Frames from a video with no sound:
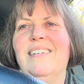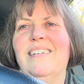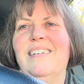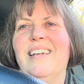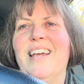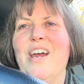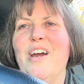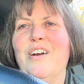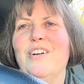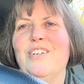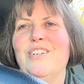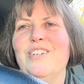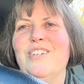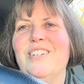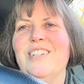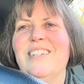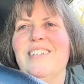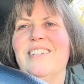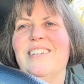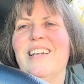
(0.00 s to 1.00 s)

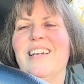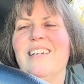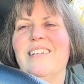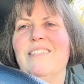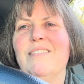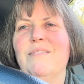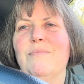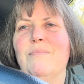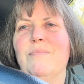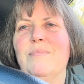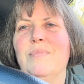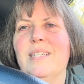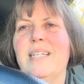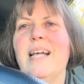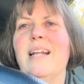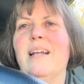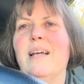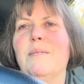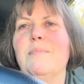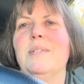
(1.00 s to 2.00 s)
characters, like
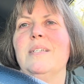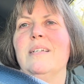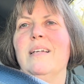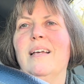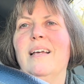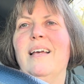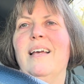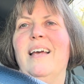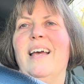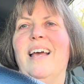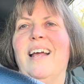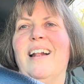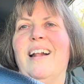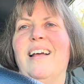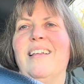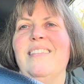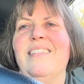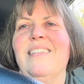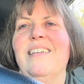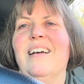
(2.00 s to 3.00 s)
setups, and
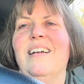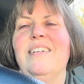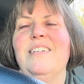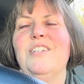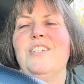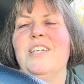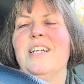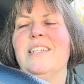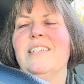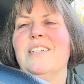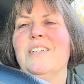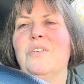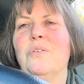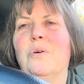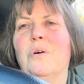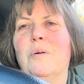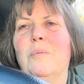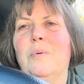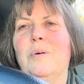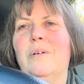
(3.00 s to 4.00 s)
I just think it's
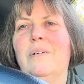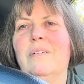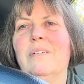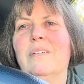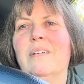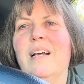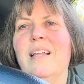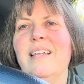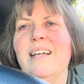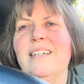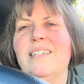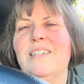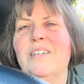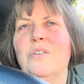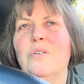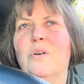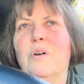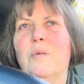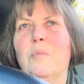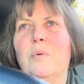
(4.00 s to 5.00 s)
adorable. I think it's
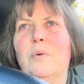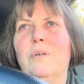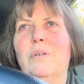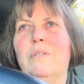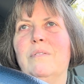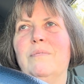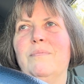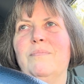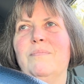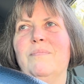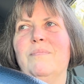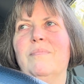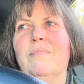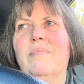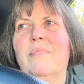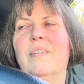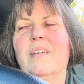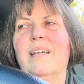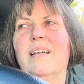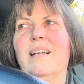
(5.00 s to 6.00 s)
adorable.
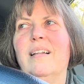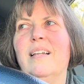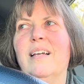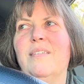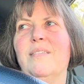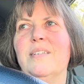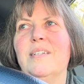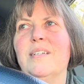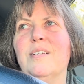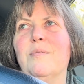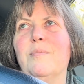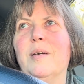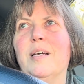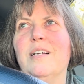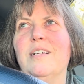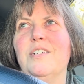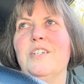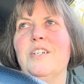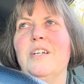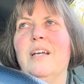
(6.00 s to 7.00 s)
I love it so
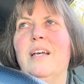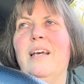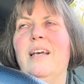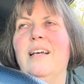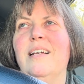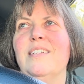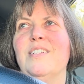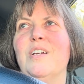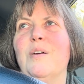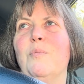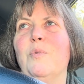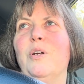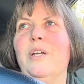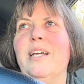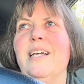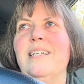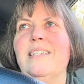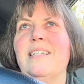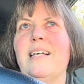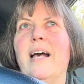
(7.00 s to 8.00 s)
much. So I'm
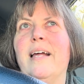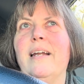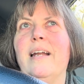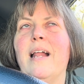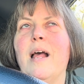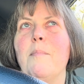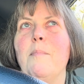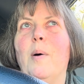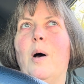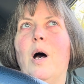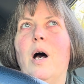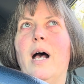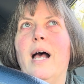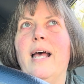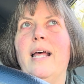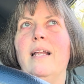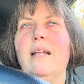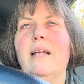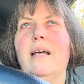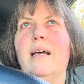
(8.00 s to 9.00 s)
really excited. I
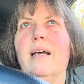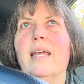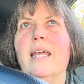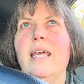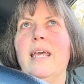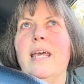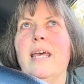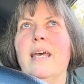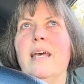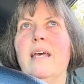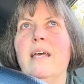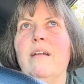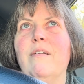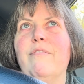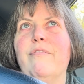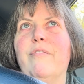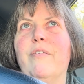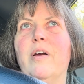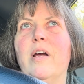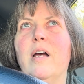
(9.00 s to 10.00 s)
bought a kit
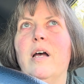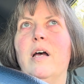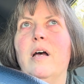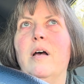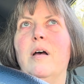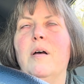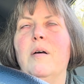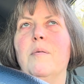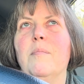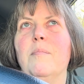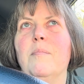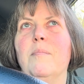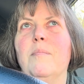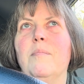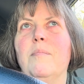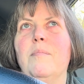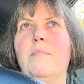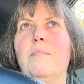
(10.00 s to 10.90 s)
from